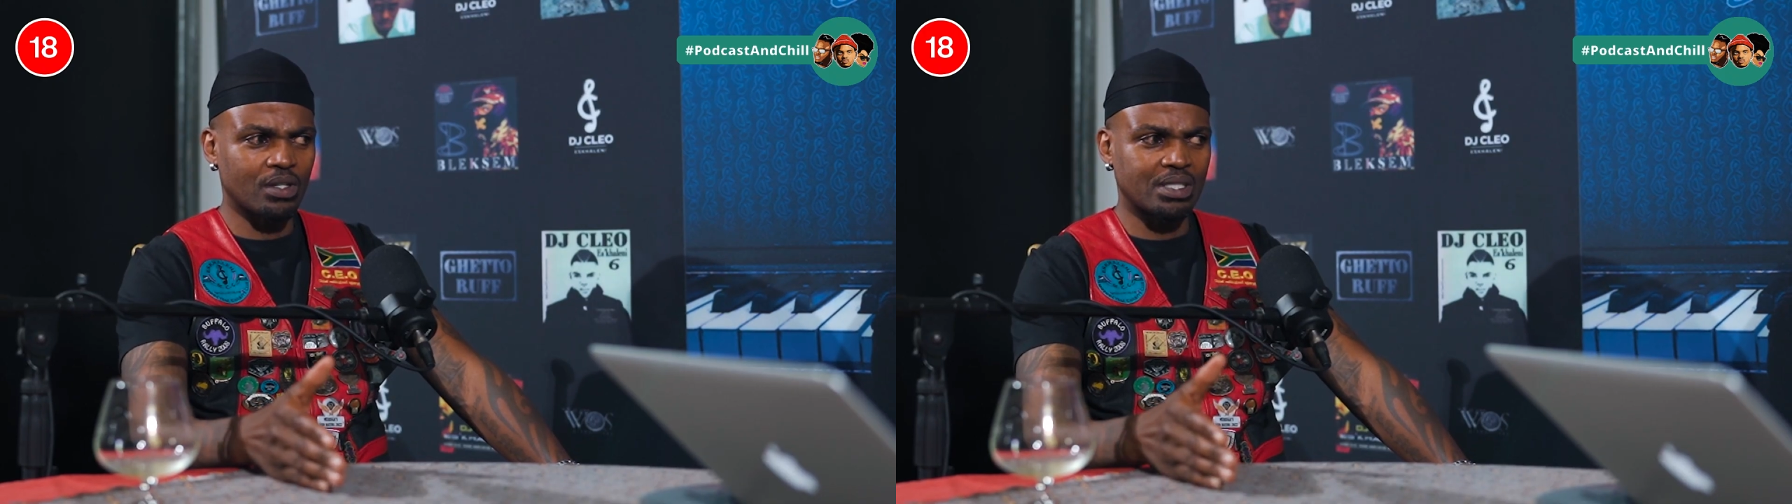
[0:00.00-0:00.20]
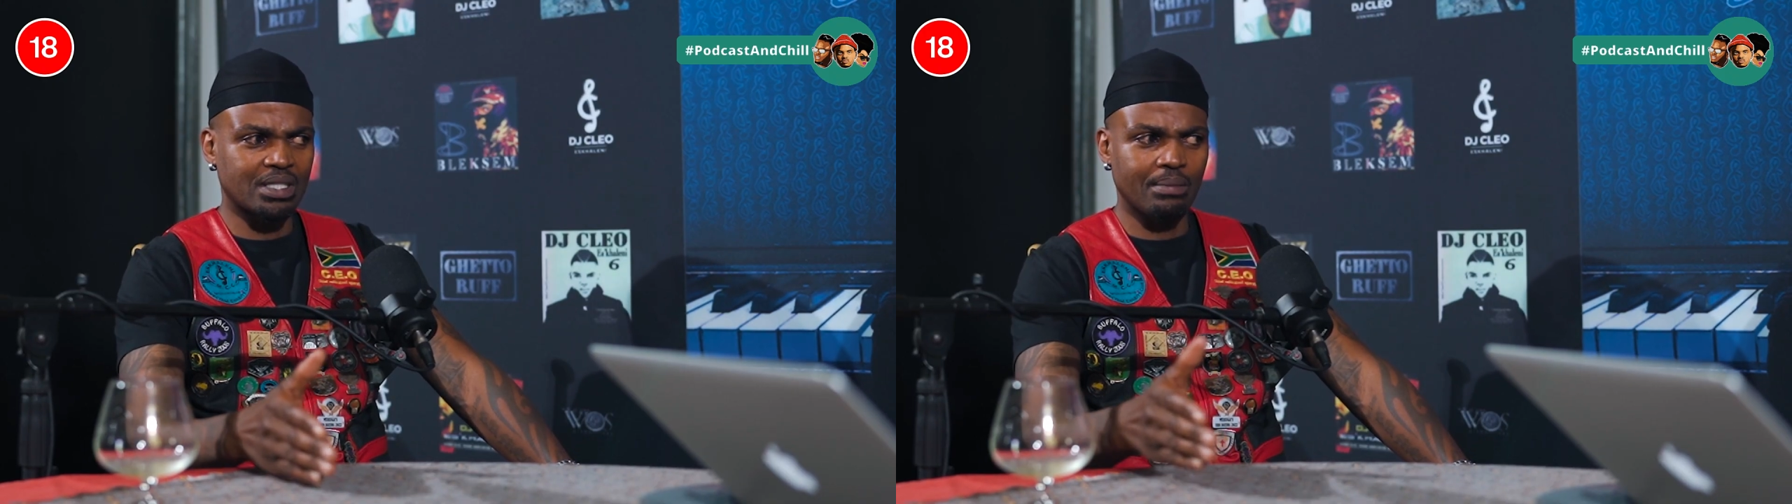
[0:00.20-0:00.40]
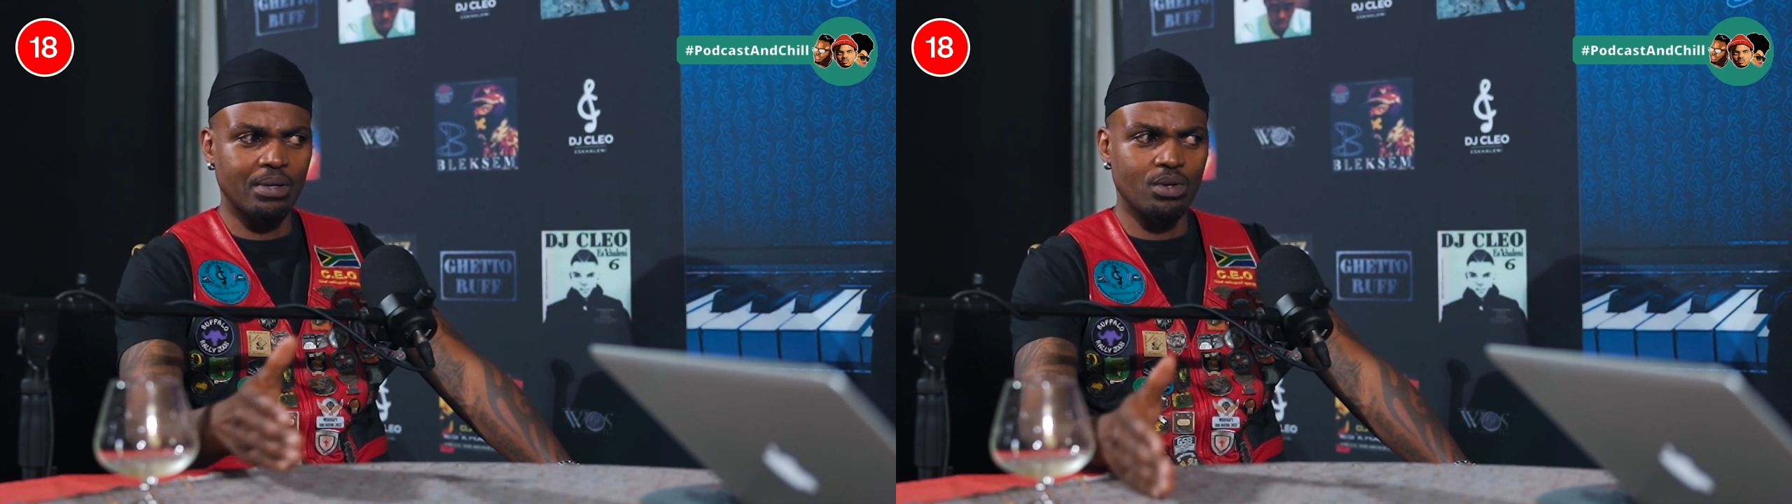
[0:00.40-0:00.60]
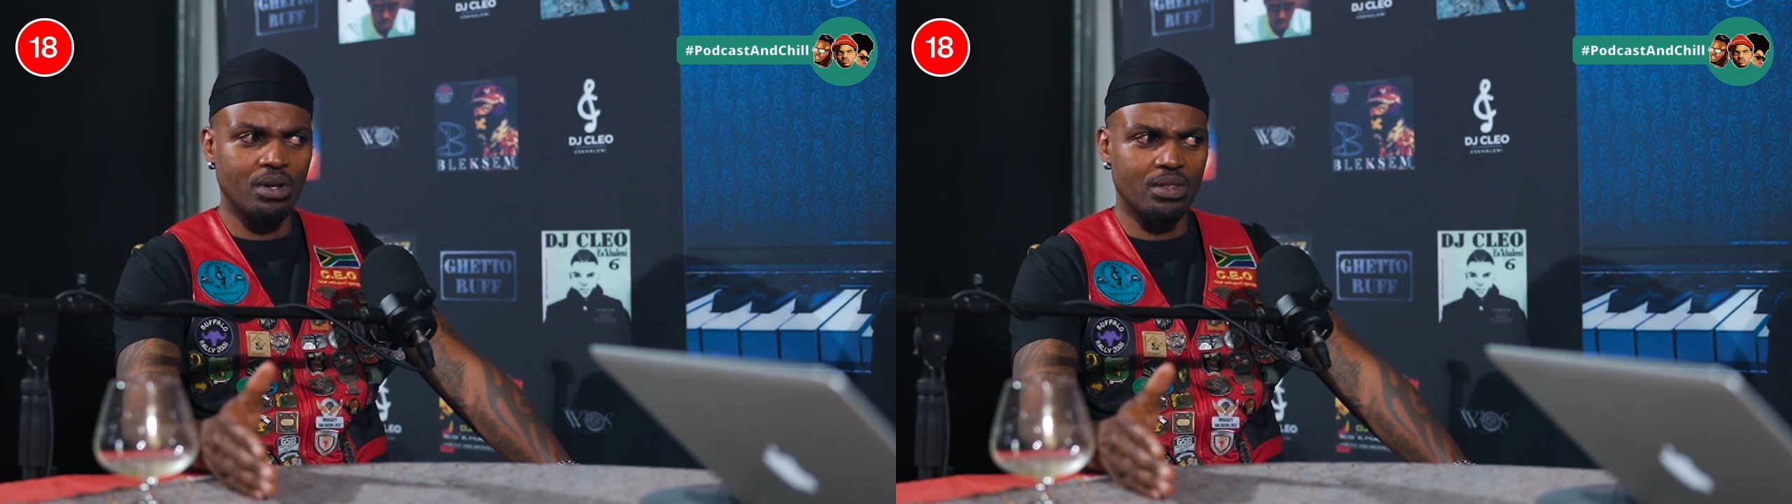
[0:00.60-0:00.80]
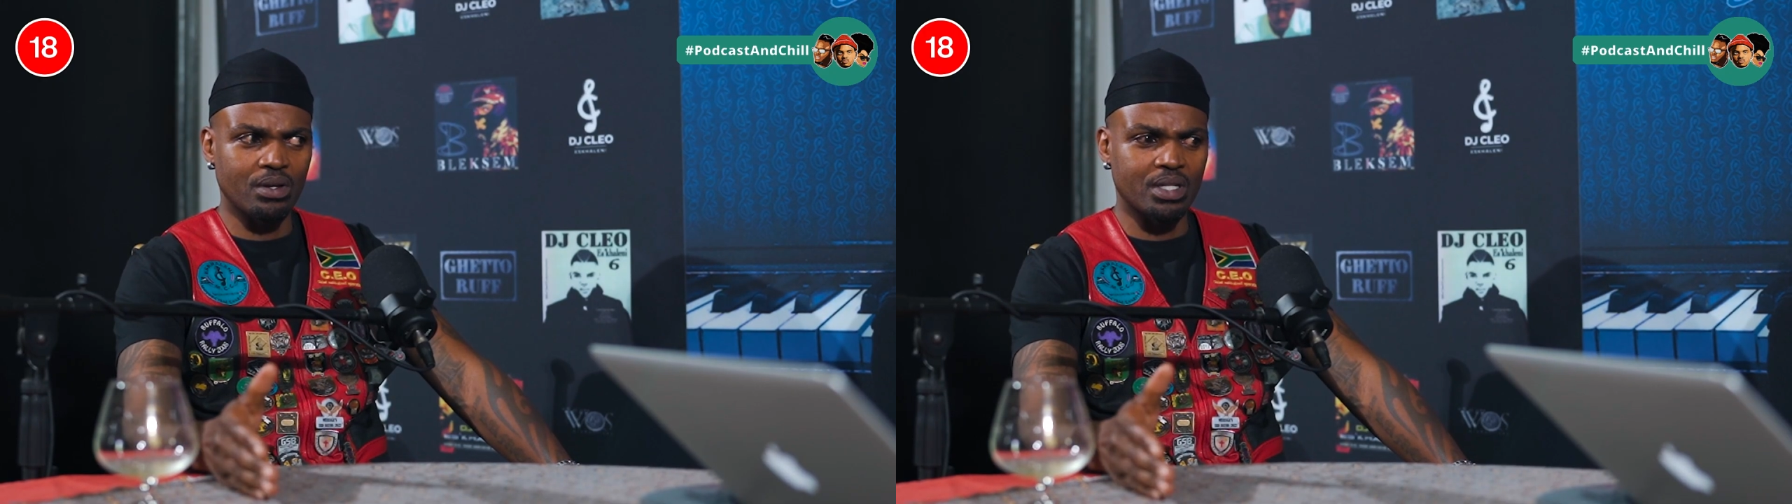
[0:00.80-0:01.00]
December
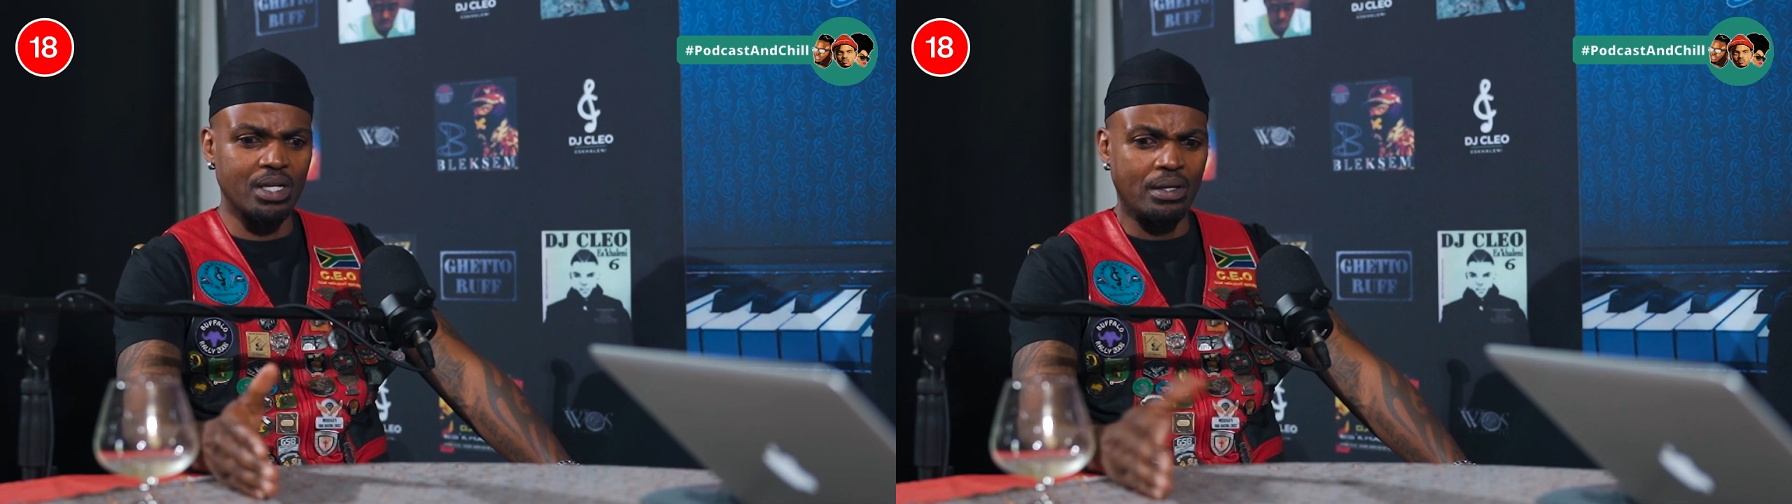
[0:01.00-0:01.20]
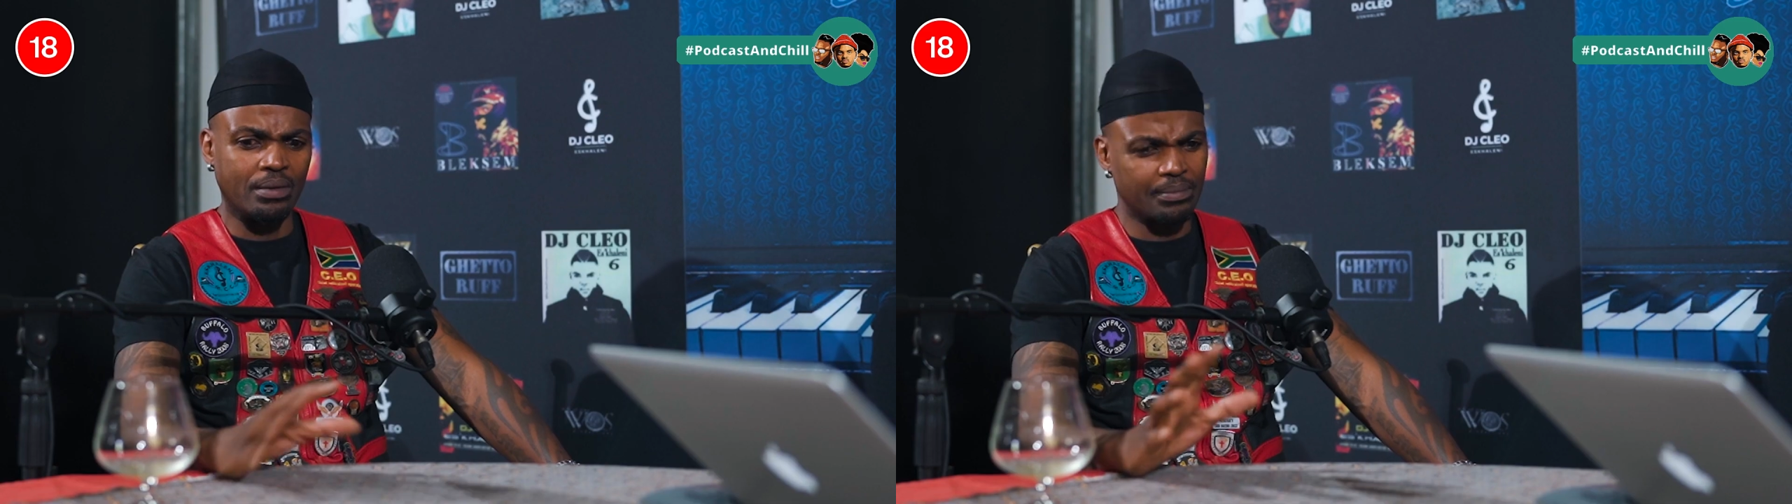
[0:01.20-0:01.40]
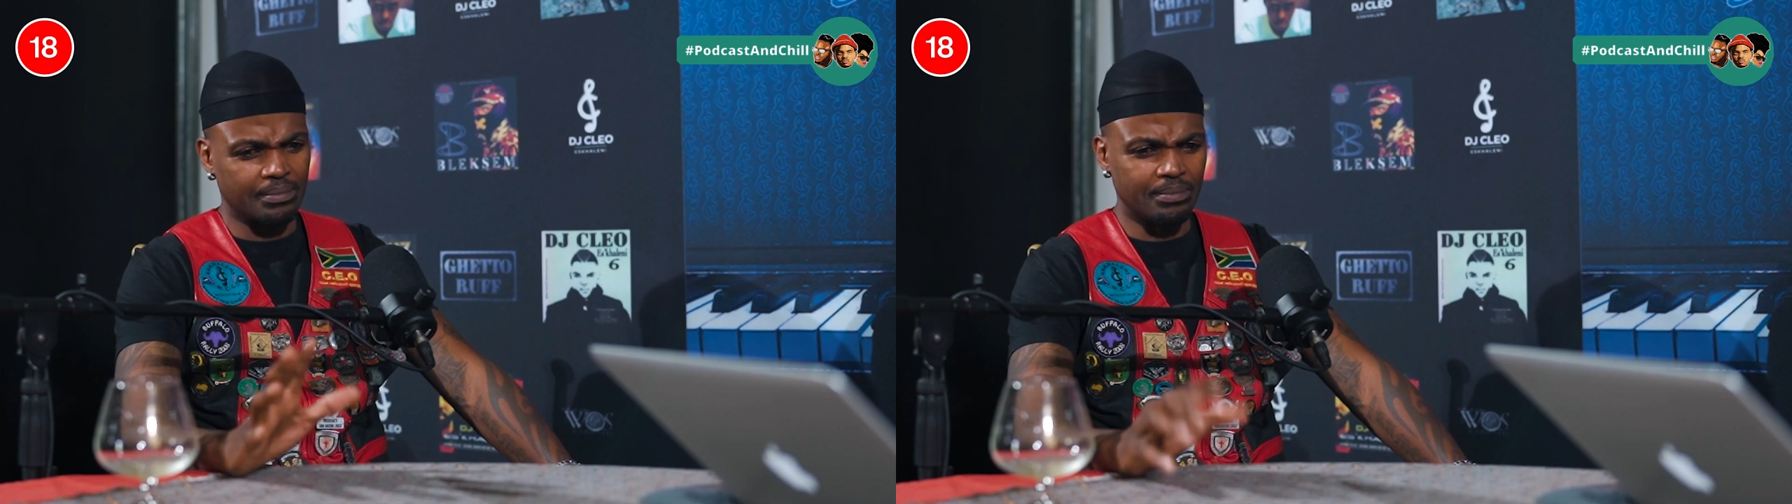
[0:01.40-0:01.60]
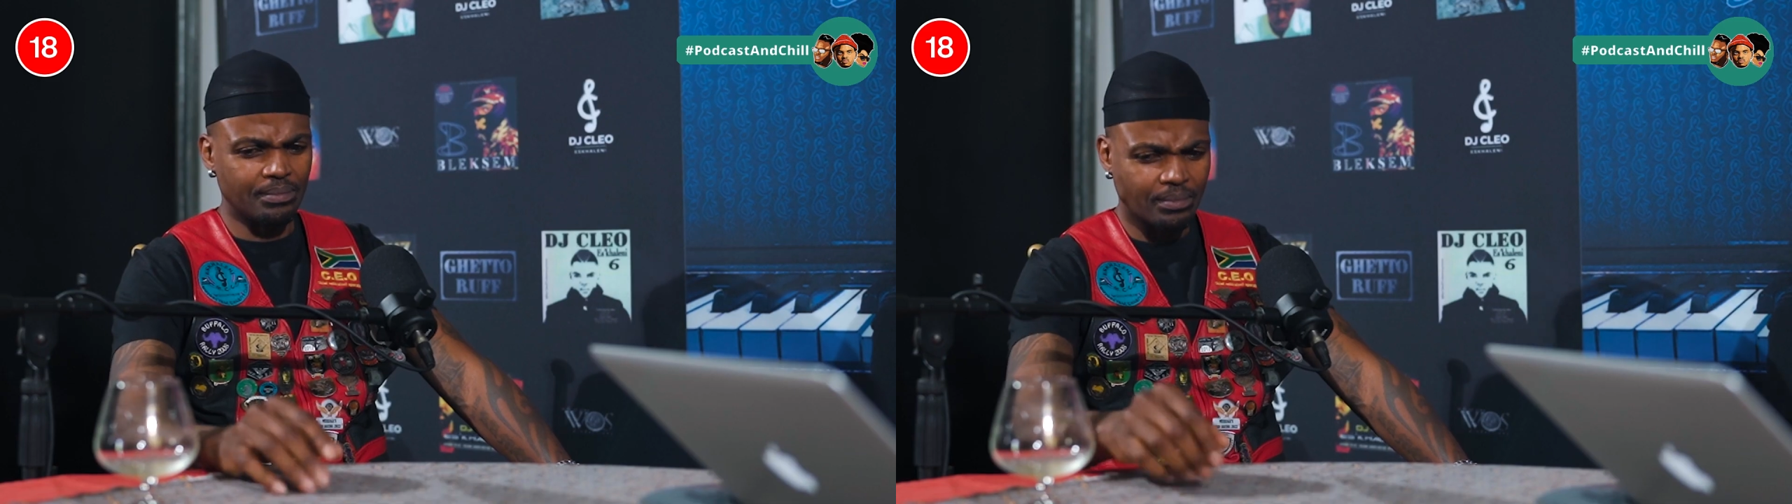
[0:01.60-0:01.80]
2013.